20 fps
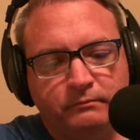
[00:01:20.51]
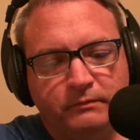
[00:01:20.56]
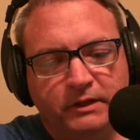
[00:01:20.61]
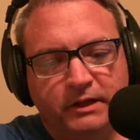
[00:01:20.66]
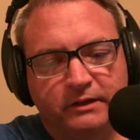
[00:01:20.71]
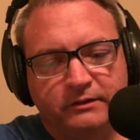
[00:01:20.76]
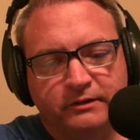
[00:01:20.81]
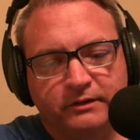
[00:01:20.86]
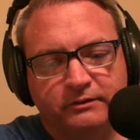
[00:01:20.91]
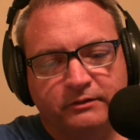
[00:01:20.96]

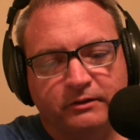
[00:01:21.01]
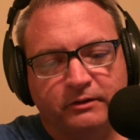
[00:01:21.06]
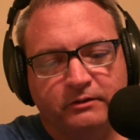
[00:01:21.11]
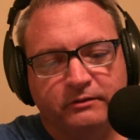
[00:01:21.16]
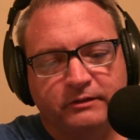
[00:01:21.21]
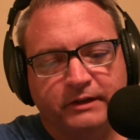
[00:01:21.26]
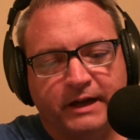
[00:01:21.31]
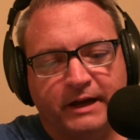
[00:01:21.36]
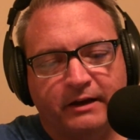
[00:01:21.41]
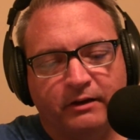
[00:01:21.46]
it just
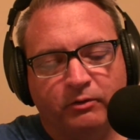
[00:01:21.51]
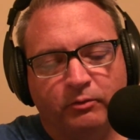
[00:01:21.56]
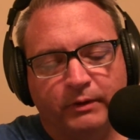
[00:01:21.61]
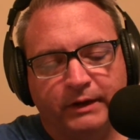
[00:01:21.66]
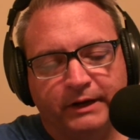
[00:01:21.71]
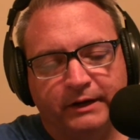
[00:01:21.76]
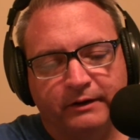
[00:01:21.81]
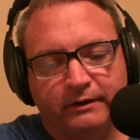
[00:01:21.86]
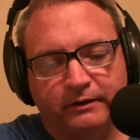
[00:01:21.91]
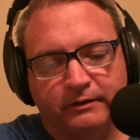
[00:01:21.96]
turns out
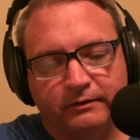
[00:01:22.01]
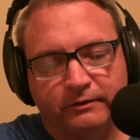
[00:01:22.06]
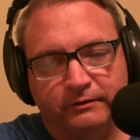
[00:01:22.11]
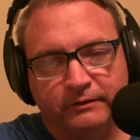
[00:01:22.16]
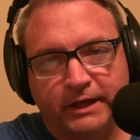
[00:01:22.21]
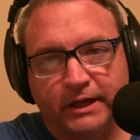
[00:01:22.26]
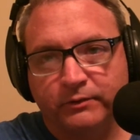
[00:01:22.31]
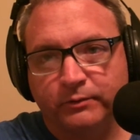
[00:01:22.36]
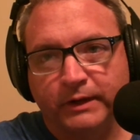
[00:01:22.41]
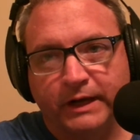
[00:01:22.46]
where
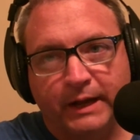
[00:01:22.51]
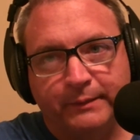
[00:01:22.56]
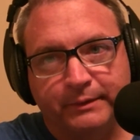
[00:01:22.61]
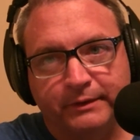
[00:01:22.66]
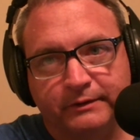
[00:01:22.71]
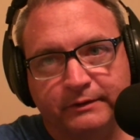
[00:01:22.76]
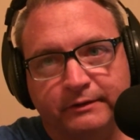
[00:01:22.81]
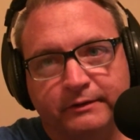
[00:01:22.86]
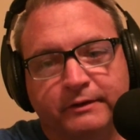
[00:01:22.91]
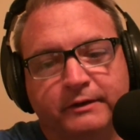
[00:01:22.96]
that's what
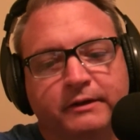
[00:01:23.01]
happened.